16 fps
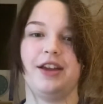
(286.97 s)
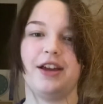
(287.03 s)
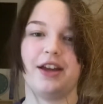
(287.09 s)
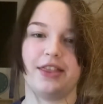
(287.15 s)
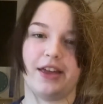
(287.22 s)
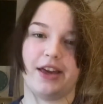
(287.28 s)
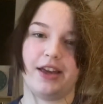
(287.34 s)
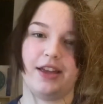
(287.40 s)
got
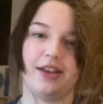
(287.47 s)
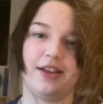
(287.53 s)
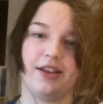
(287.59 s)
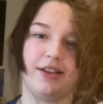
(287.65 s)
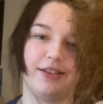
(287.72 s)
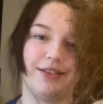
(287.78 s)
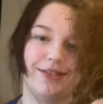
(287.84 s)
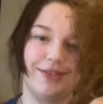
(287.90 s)
that.
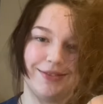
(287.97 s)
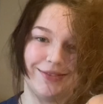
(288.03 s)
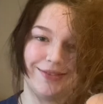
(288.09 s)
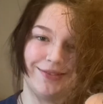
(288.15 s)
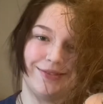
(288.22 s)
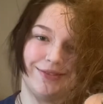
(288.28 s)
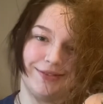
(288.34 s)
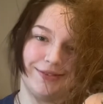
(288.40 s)

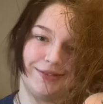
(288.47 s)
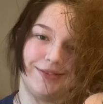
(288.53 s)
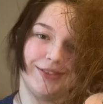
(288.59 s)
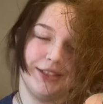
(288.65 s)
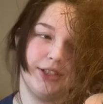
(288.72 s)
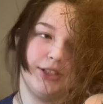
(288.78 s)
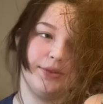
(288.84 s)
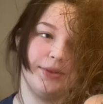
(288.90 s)

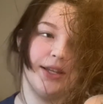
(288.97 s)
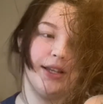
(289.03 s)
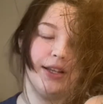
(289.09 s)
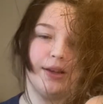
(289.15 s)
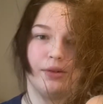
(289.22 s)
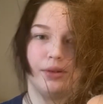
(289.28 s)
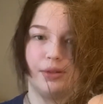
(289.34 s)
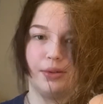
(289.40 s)
Sweet,
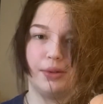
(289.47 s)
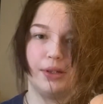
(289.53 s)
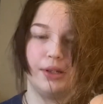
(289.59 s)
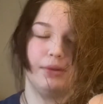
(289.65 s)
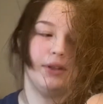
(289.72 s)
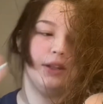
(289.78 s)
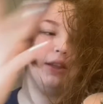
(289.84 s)
now what do we do with